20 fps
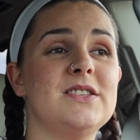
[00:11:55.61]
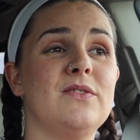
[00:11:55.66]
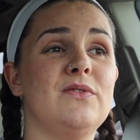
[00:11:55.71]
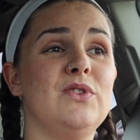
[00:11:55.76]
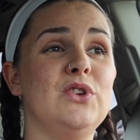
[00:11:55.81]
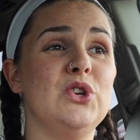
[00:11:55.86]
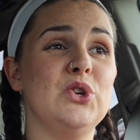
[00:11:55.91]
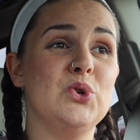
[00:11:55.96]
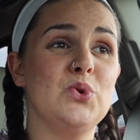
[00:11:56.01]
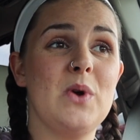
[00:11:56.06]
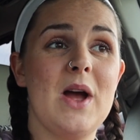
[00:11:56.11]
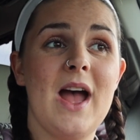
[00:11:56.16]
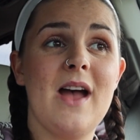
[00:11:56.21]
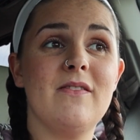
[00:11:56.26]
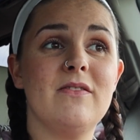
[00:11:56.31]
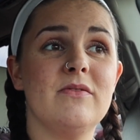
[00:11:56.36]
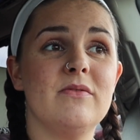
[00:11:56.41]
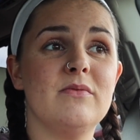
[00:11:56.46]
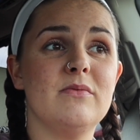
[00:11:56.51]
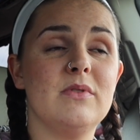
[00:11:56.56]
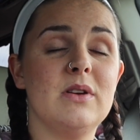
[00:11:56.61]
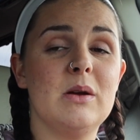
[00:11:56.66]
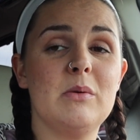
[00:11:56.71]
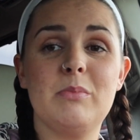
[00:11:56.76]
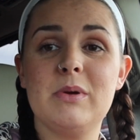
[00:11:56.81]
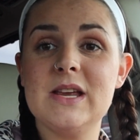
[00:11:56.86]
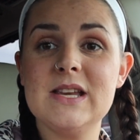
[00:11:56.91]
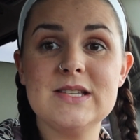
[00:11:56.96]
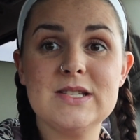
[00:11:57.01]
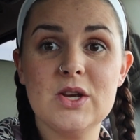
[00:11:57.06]
if you have
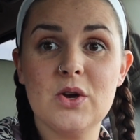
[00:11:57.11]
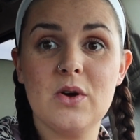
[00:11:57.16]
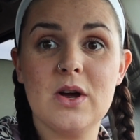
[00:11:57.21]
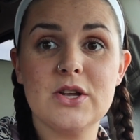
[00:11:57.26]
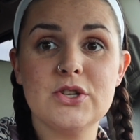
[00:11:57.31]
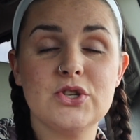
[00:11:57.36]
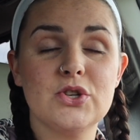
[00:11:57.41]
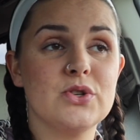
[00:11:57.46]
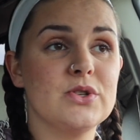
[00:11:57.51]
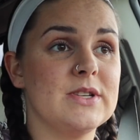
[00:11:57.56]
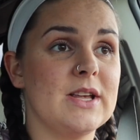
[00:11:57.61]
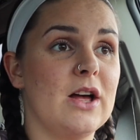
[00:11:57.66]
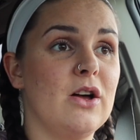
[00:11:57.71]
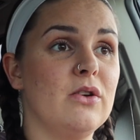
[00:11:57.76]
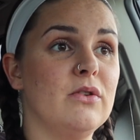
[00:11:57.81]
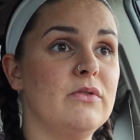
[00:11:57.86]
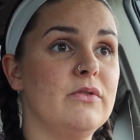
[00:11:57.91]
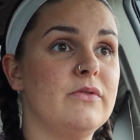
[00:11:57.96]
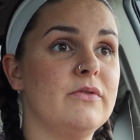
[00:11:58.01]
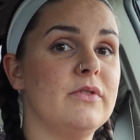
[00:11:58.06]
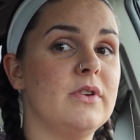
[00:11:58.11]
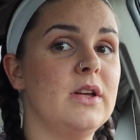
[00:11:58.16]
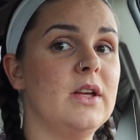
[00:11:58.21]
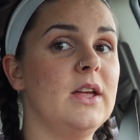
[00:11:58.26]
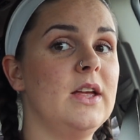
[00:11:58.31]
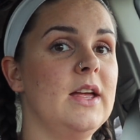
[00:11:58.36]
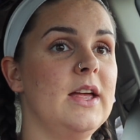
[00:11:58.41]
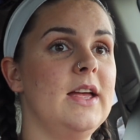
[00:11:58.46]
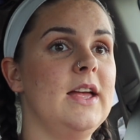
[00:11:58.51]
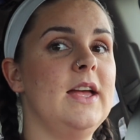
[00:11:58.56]
PCOS yourself
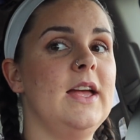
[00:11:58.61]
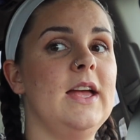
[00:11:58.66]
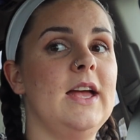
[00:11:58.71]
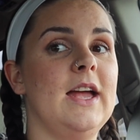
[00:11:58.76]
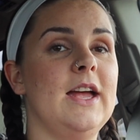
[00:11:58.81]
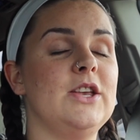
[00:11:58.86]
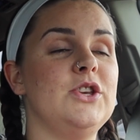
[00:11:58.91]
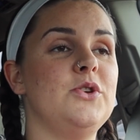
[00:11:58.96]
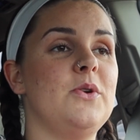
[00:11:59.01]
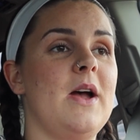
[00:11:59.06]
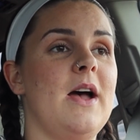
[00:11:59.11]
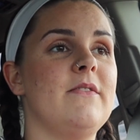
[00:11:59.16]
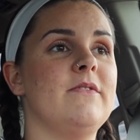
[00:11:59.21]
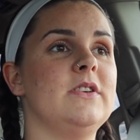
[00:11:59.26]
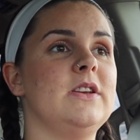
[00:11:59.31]
and you have